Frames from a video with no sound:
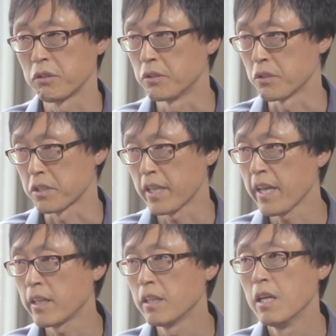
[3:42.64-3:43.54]
to
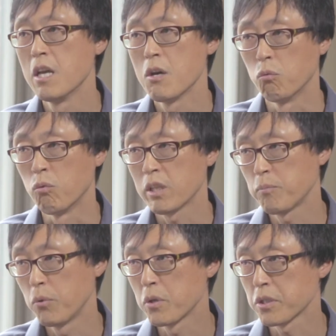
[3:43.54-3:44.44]
understand
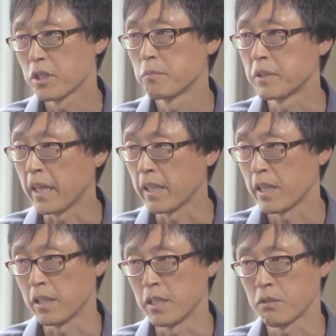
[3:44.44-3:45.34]
what portion of
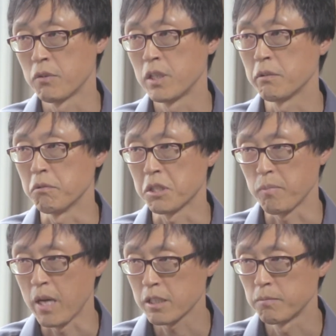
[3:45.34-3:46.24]
data is really
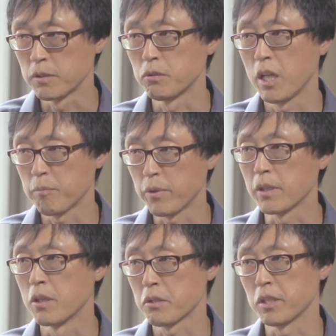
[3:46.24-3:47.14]
responsible to
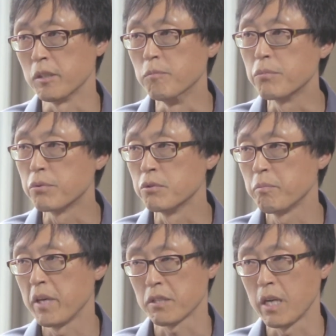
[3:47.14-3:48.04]
helping us
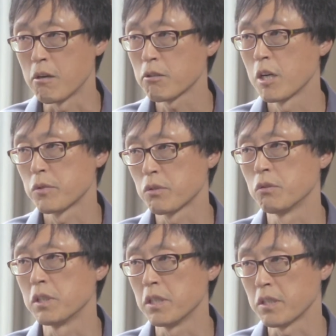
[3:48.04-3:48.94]
improve patient outcomes
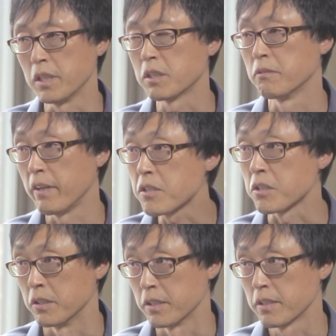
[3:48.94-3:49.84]
through these
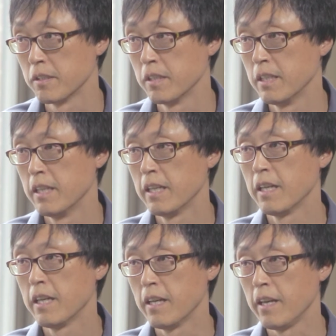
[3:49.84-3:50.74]
interventions.
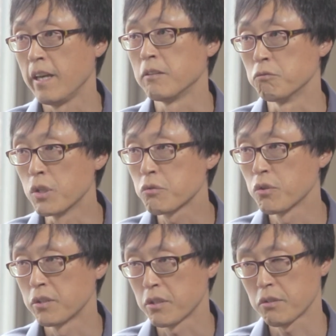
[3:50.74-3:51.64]
And once
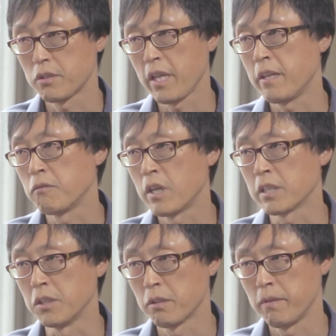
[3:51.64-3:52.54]
we understand
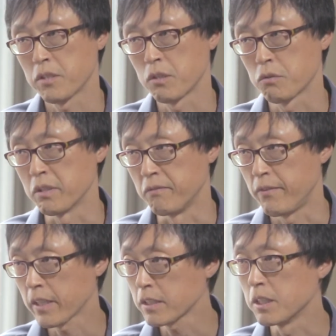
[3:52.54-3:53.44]
what interventions are
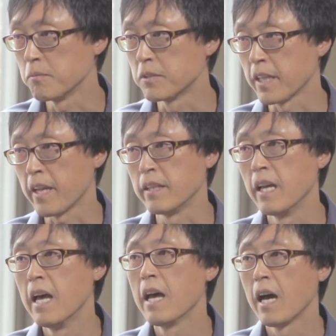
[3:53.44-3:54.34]
effective,
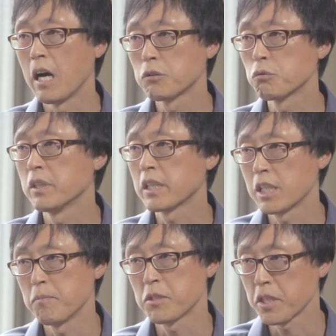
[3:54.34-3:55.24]
then how do we
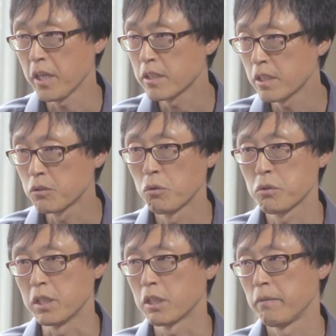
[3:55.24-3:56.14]
keep changing
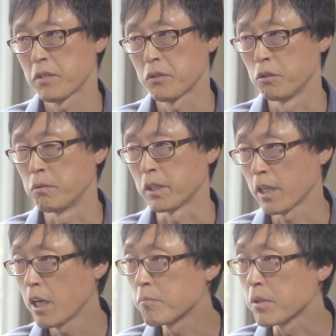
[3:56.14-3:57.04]
those interventions over
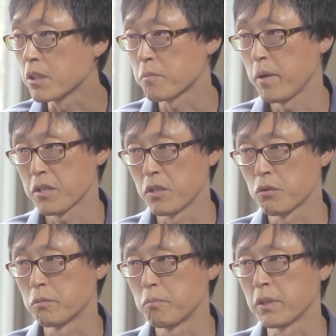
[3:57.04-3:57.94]
time? Because
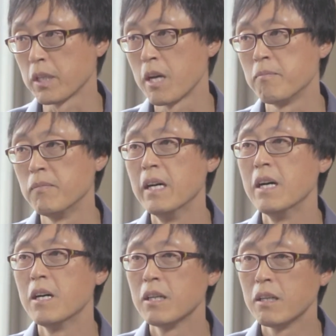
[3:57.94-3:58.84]
patients would become
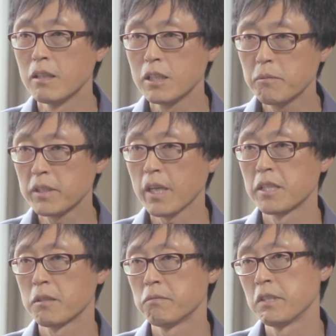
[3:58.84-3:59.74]
a little bit
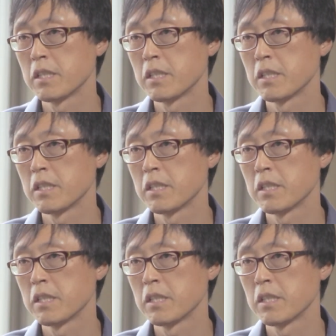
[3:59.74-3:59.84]
tired of